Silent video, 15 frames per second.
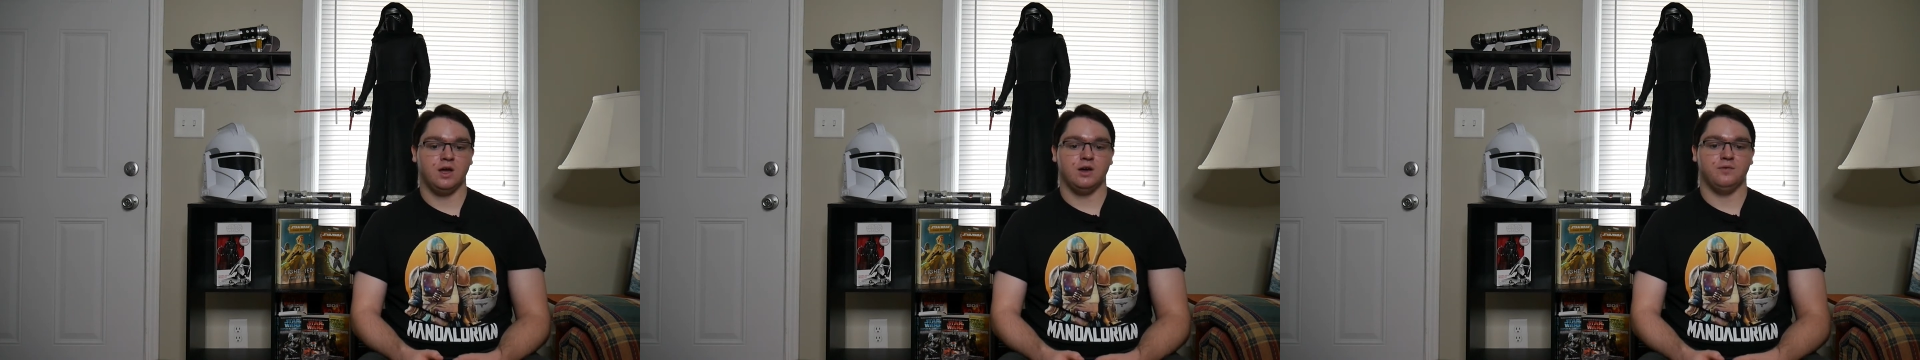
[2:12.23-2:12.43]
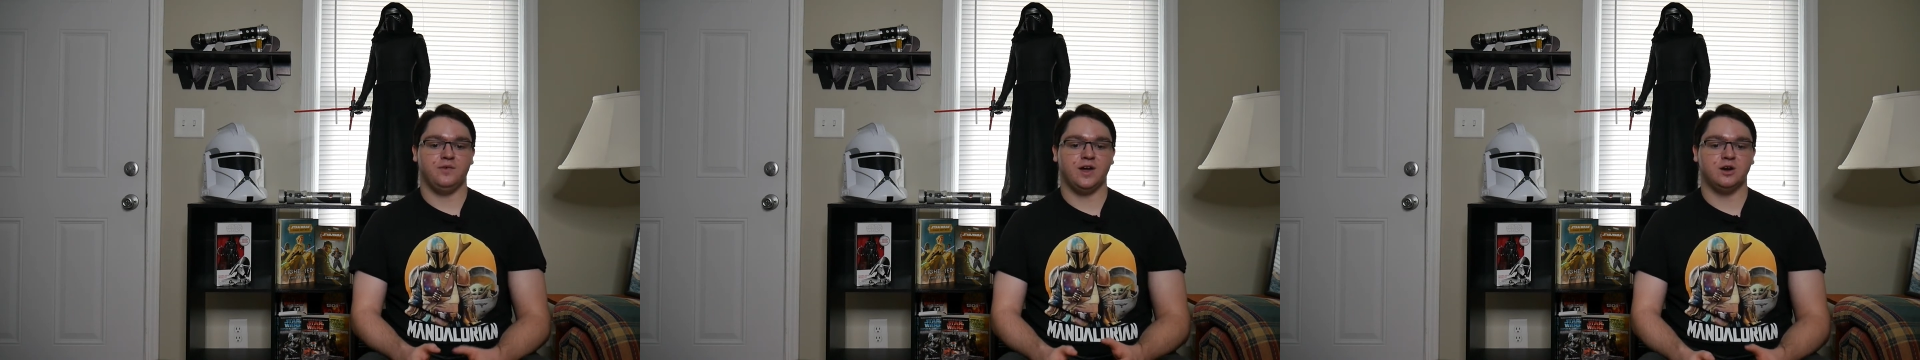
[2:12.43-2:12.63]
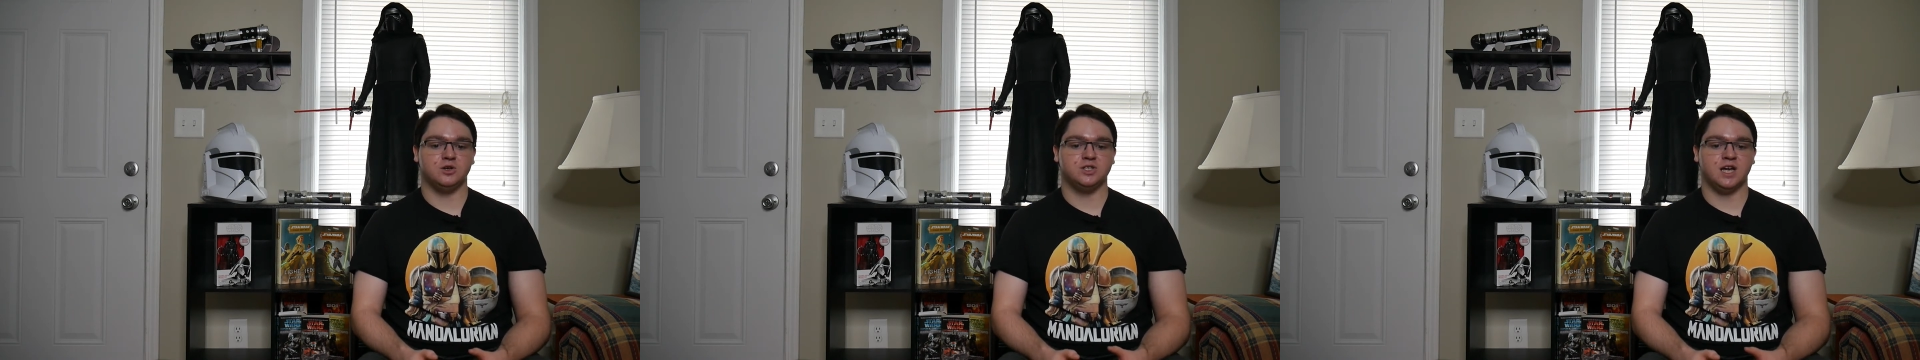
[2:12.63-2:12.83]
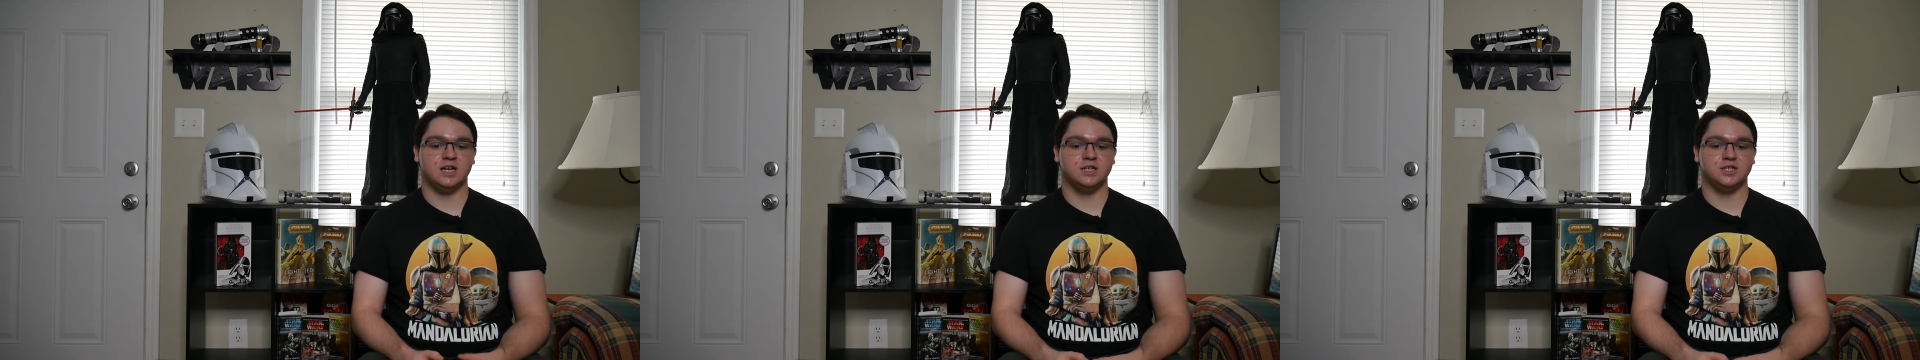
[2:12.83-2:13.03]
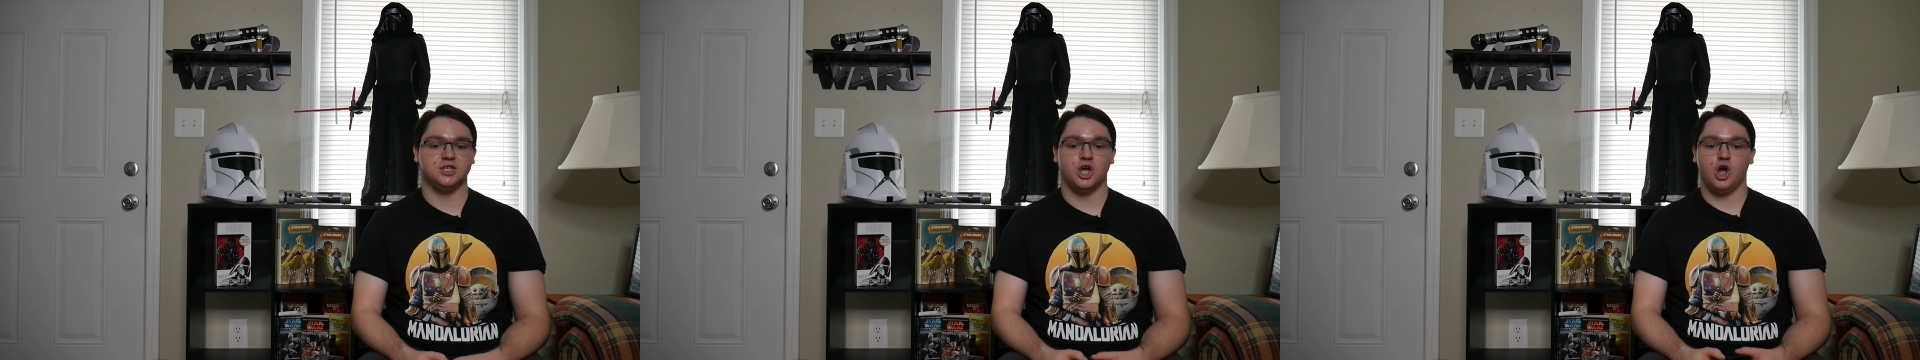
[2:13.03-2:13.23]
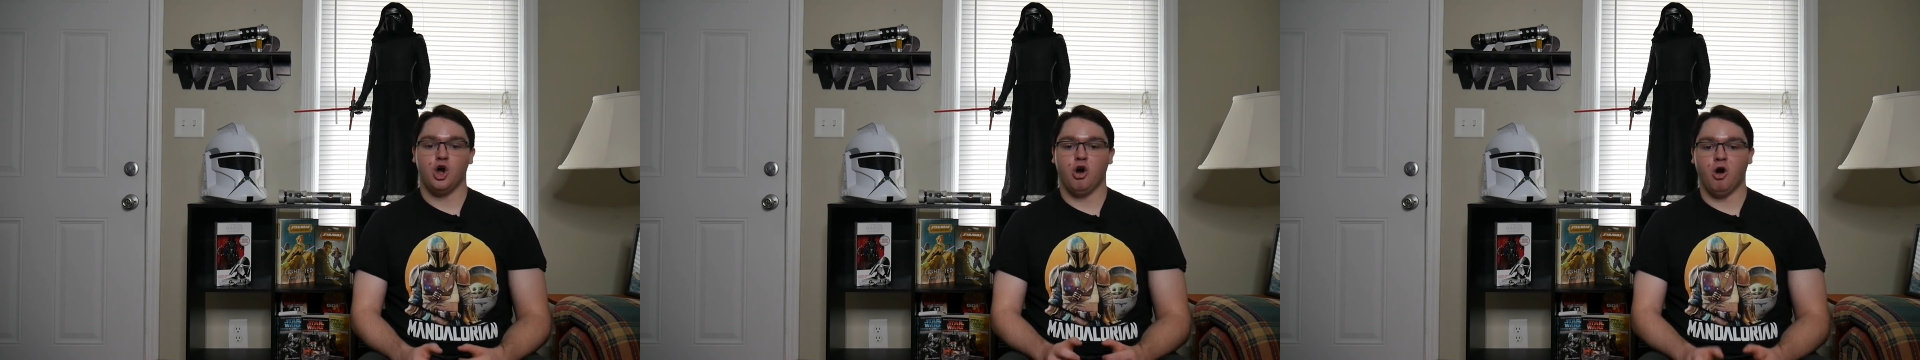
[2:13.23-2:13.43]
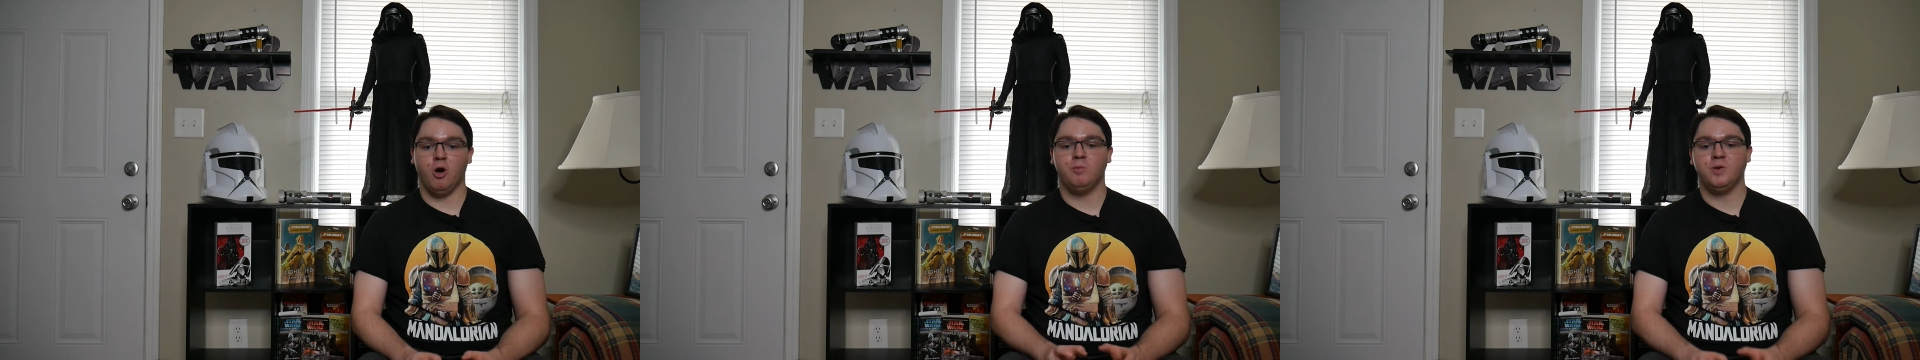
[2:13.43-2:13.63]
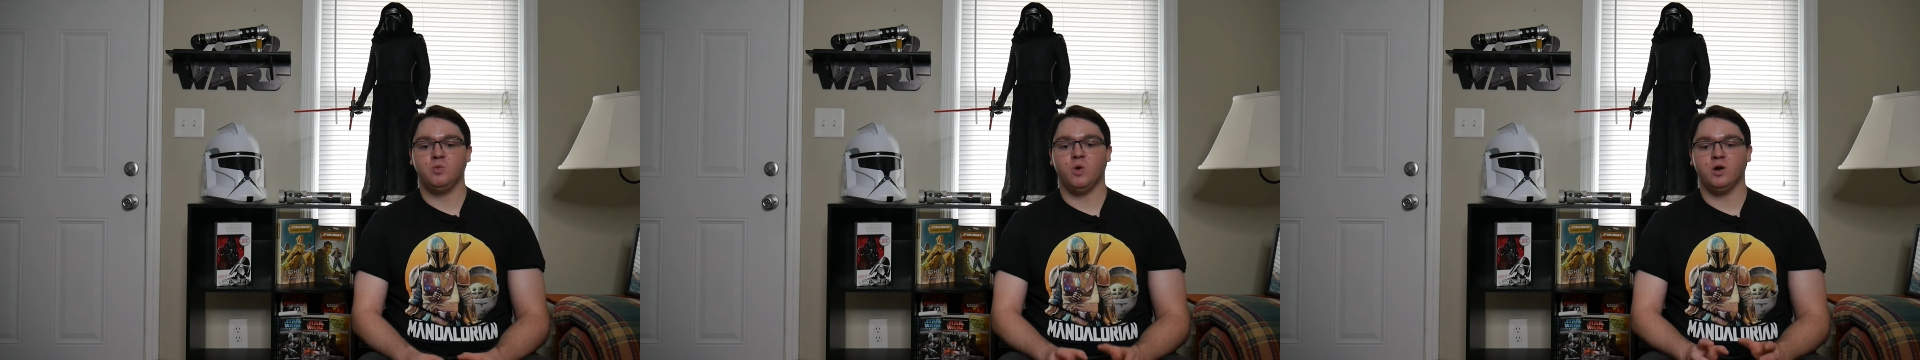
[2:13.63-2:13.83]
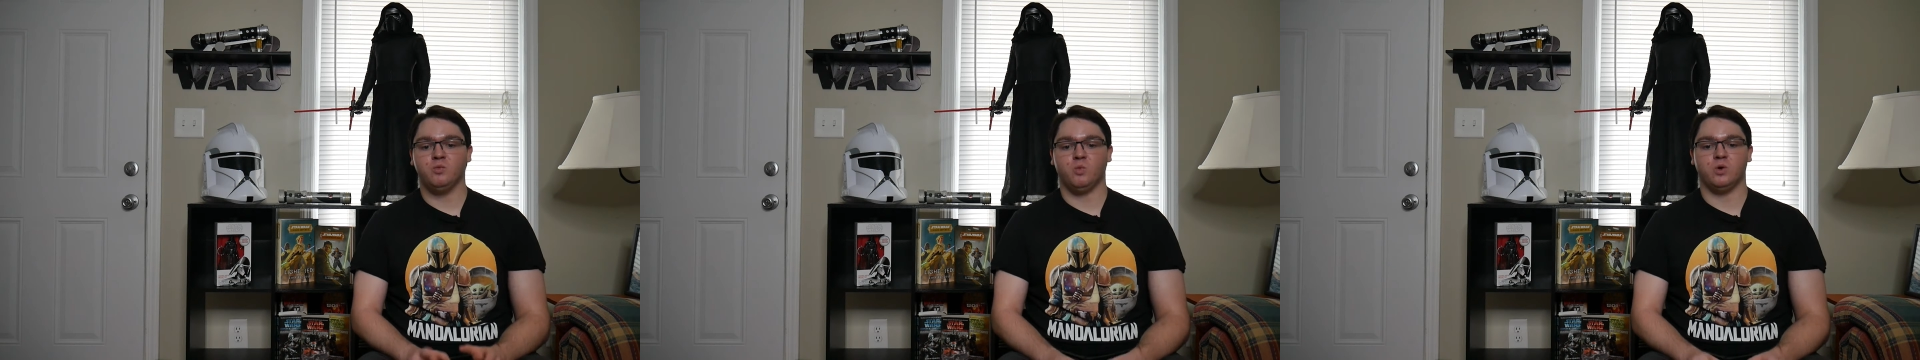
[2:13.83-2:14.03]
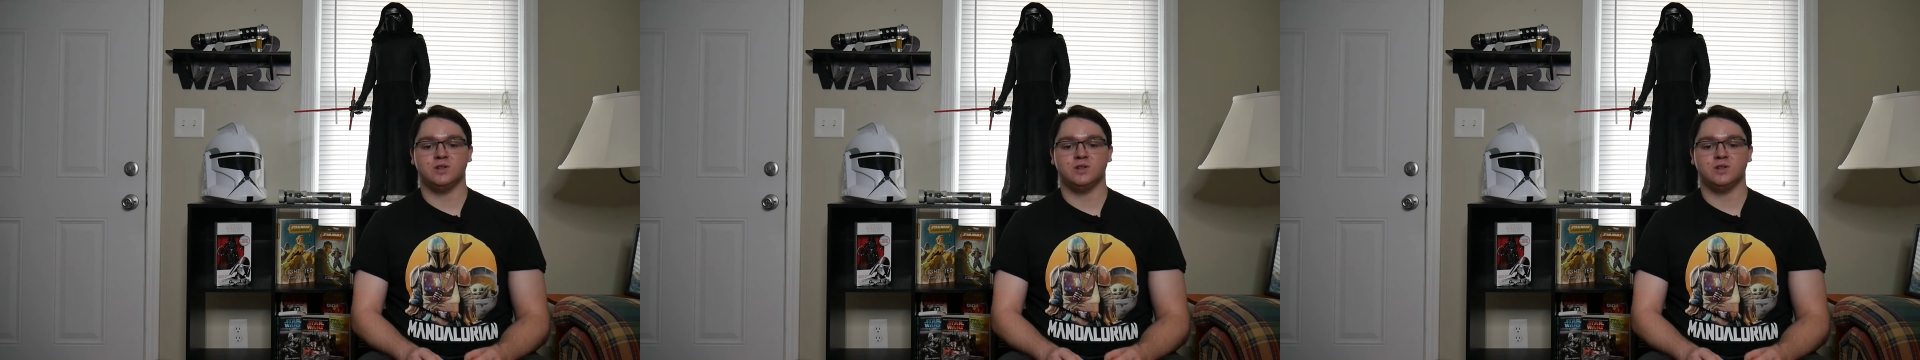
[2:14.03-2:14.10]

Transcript: Vader says, Obi-Wan